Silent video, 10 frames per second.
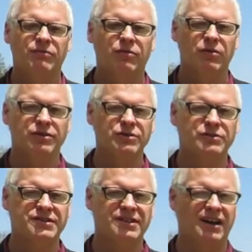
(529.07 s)
for
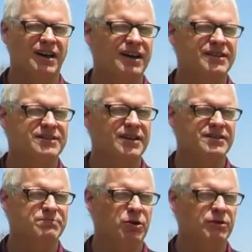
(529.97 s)
use
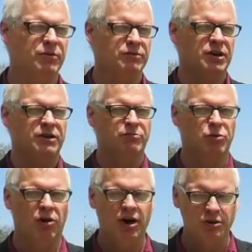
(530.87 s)
as part of a kind of
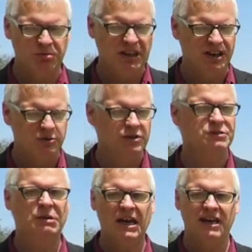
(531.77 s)
broader plan to
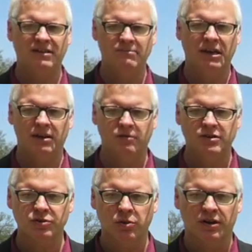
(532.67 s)
expand and make a
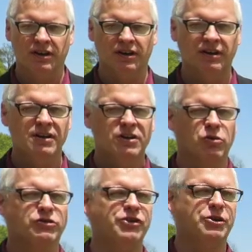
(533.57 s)
resort here. Of
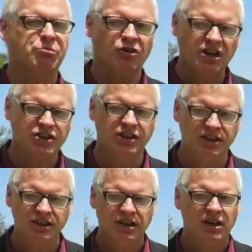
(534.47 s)
course, the
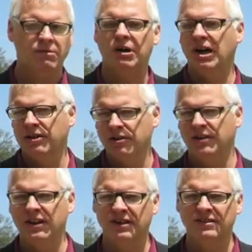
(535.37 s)
Depression, among other
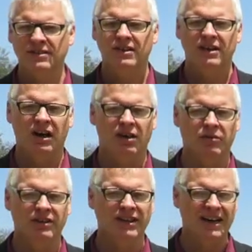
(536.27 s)
things,
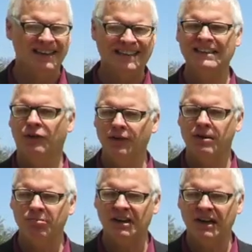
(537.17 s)
really kind of killed
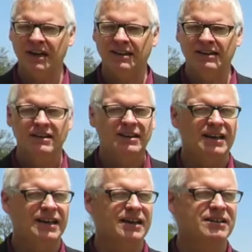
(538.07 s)
that plan,
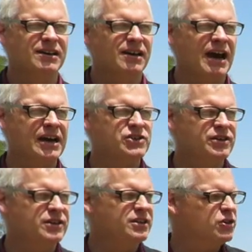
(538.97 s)
and
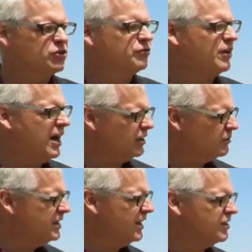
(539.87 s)
actually in the years
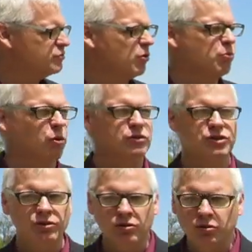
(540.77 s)
following, as World War
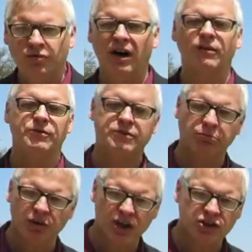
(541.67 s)
II followed the
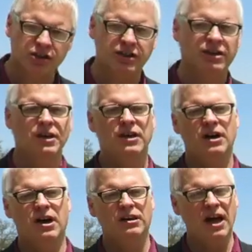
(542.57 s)
Depression,
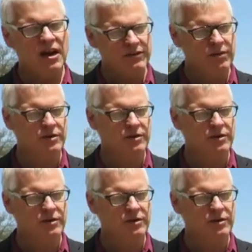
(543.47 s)
a lot of the